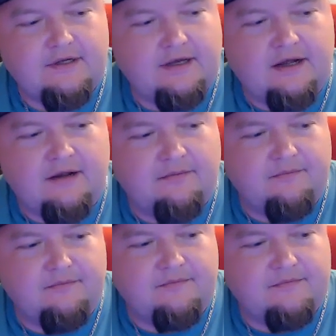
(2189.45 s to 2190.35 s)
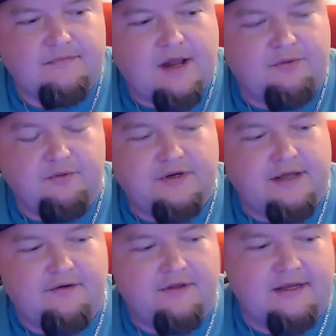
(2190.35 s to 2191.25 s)
Um, I threw
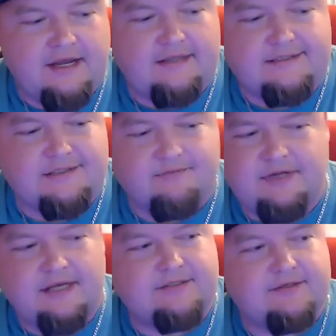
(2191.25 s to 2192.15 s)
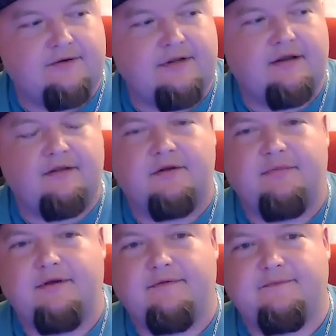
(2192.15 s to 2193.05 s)
together like I had some custard and a little
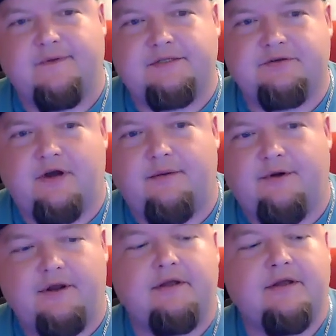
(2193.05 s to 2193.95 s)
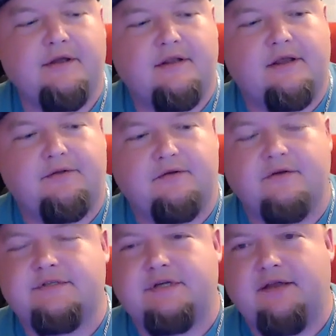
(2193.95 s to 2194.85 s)
bit of fresh strawberry and I threw
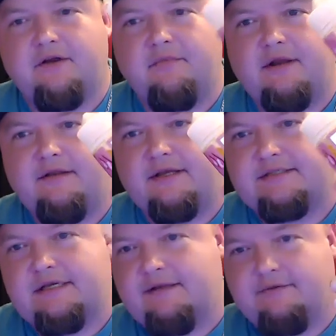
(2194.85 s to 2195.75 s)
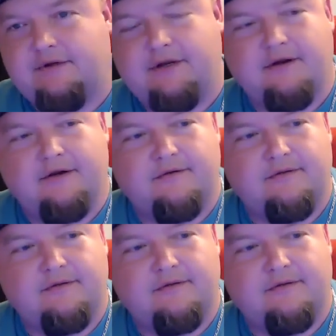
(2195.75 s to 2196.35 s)
those together and made this e-liquid here.